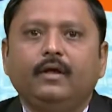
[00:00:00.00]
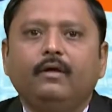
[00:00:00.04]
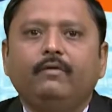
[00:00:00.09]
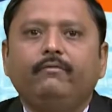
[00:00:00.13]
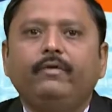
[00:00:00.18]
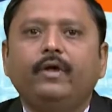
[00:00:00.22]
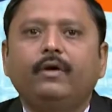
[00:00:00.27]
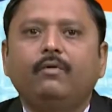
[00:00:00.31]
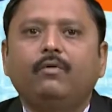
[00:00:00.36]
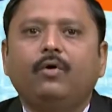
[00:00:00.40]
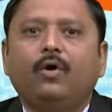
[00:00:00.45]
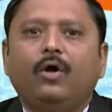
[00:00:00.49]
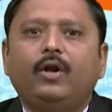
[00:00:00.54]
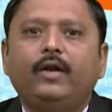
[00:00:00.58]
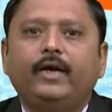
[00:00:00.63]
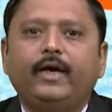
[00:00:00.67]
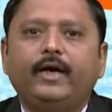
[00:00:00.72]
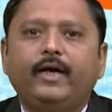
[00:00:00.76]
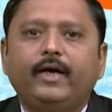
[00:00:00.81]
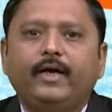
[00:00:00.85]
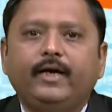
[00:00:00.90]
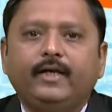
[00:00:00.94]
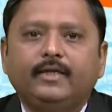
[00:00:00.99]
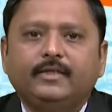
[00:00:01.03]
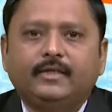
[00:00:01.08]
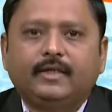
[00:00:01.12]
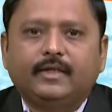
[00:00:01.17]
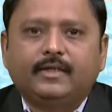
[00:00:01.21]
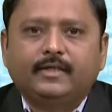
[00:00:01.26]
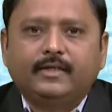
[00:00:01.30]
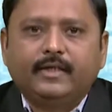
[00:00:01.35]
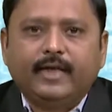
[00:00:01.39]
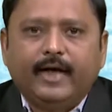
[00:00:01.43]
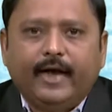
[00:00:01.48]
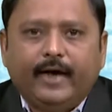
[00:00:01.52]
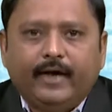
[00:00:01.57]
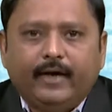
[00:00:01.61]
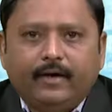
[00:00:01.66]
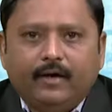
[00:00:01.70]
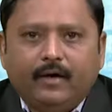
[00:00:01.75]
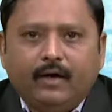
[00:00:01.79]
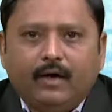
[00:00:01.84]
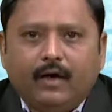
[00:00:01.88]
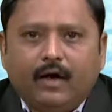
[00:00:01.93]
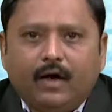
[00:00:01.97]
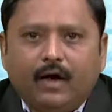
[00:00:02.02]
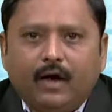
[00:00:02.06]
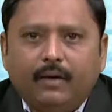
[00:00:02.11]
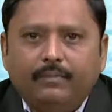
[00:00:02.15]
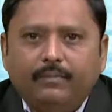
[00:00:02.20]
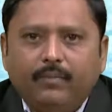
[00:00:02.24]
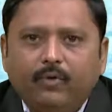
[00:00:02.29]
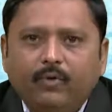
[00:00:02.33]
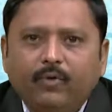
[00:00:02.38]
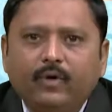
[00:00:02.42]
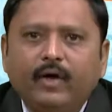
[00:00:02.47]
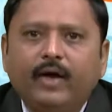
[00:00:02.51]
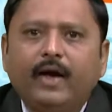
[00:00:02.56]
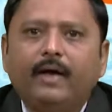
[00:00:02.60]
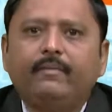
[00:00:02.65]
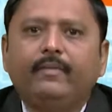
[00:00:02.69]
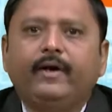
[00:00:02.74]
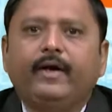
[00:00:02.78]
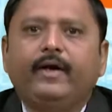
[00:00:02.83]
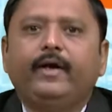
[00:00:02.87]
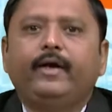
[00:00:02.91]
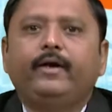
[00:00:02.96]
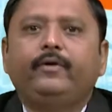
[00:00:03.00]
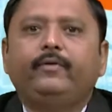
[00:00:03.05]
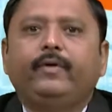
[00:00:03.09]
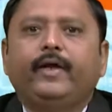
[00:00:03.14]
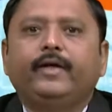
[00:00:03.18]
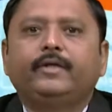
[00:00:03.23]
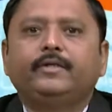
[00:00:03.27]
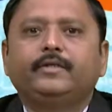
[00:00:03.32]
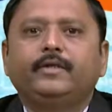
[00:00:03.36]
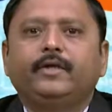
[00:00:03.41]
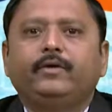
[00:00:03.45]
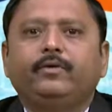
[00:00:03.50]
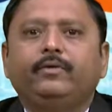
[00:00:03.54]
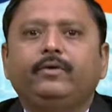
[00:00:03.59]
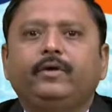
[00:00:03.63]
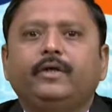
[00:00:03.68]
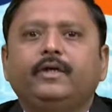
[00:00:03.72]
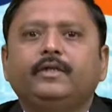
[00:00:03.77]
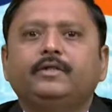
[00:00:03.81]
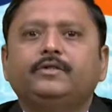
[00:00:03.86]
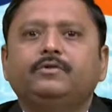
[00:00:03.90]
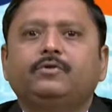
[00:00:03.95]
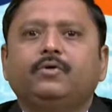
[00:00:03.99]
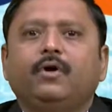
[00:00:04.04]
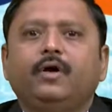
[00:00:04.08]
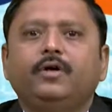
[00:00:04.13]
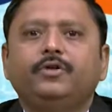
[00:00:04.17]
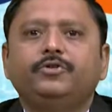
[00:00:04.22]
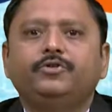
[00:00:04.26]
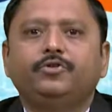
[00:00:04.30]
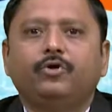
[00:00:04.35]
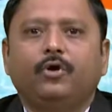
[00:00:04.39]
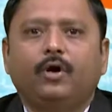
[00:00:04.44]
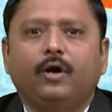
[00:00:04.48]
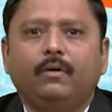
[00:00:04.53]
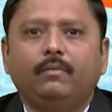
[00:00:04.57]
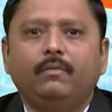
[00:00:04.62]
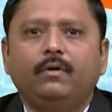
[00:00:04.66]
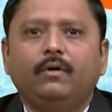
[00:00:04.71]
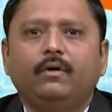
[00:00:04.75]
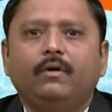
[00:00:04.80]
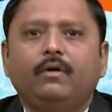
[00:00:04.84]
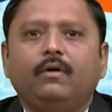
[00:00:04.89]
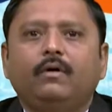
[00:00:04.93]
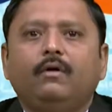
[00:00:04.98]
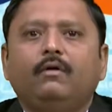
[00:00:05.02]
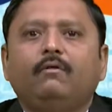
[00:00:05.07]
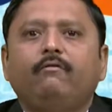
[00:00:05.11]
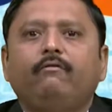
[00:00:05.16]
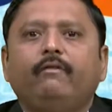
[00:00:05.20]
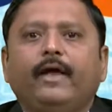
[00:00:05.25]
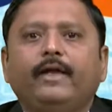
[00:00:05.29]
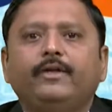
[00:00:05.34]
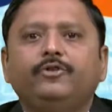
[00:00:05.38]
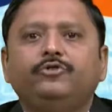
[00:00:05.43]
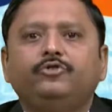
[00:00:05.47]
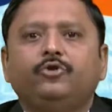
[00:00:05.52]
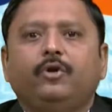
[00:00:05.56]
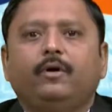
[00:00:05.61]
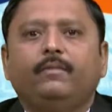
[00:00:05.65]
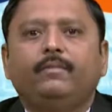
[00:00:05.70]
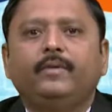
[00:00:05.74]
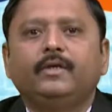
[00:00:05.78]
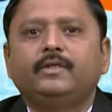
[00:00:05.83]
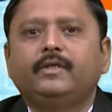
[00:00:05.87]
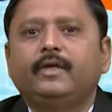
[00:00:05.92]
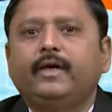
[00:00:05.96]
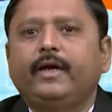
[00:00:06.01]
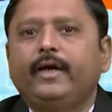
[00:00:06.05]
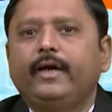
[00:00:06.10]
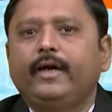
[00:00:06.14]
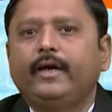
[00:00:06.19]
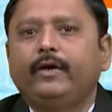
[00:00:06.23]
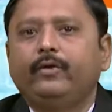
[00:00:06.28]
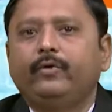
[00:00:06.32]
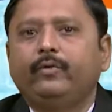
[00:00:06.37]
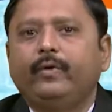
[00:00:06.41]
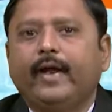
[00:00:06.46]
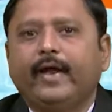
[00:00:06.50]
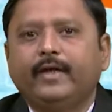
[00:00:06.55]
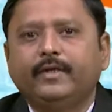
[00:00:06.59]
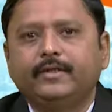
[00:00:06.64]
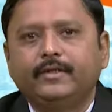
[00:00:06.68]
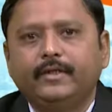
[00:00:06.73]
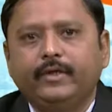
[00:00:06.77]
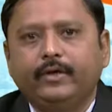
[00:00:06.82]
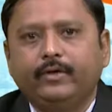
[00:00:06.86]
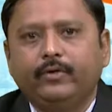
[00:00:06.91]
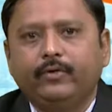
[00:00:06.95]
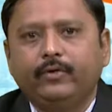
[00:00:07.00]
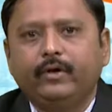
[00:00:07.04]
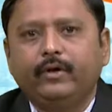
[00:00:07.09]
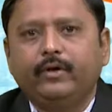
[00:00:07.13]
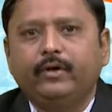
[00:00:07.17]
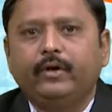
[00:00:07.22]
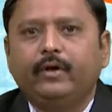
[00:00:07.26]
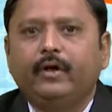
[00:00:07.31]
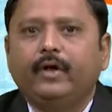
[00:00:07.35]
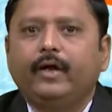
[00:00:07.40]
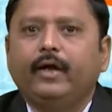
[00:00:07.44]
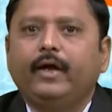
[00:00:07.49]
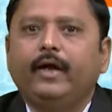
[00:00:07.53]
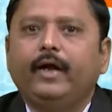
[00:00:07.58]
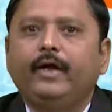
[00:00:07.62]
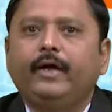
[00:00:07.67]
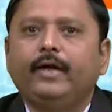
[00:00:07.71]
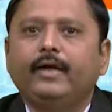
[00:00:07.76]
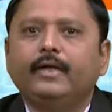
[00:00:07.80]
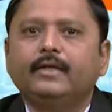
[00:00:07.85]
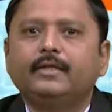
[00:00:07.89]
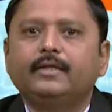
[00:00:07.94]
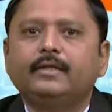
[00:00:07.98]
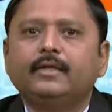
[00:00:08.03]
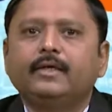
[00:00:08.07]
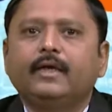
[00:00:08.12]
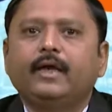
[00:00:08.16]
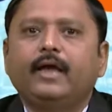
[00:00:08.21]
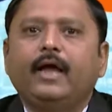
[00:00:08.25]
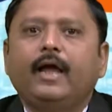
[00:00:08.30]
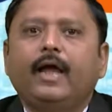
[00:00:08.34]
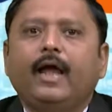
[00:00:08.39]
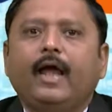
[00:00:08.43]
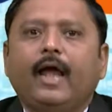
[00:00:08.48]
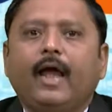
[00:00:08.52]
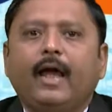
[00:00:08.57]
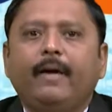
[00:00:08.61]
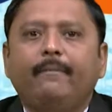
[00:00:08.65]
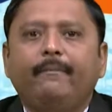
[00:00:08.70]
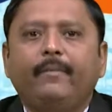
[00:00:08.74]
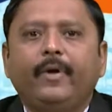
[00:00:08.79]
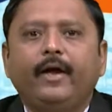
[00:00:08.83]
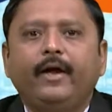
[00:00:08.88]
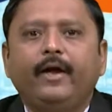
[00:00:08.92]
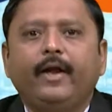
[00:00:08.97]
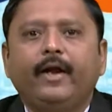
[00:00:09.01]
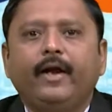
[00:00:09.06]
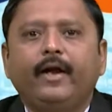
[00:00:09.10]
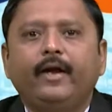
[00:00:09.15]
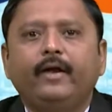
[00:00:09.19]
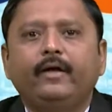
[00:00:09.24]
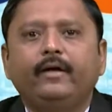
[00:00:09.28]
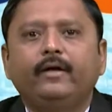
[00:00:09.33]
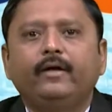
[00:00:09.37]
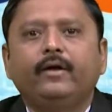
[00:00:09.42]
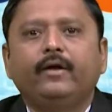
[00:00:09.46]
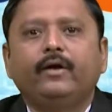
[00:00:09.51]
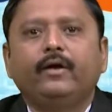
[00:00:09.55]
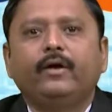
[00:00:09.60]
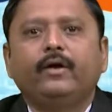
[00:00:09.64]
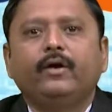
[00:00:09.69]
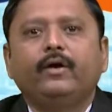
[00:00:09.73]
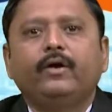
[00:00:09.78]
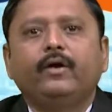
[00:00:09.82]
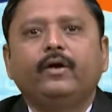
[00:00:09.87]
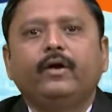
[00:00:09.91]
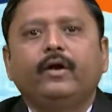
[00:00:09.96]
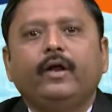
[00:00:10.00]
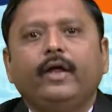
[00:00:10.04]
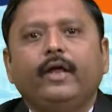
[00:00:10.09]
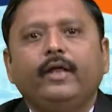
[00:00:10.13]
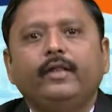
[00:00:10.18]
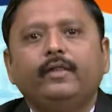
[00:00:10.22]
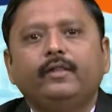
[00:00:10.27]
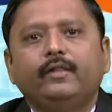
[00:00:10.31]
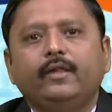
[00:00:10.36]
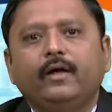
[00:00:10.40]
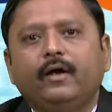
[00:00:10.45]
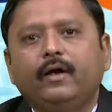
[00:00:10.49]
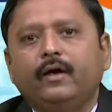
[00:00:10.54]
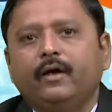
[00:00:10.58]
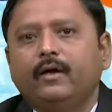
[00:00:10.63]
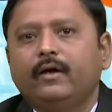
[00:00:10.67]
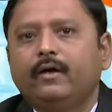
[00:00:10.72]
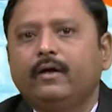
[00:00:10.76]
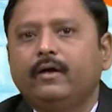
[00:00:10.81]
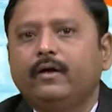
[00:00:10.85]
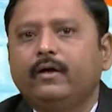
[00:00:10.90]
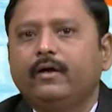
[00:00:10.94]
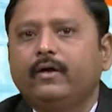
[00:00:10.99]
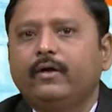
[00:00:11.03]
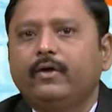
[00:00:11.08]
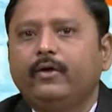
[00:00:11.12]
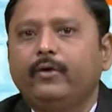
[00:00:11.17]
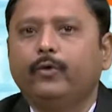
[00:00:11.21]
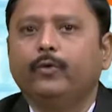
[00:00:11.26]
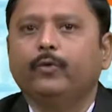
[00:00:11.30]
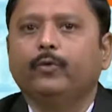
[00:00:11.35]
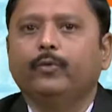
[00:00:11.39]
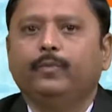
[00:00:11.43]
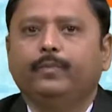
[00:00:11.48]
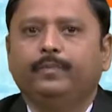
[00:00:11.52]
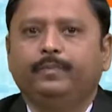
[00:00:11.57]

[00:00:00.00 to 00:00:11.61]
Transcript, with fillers: We have already discussed that a program ready to execute is called job. When job is ready to execute, it is appended in the queue,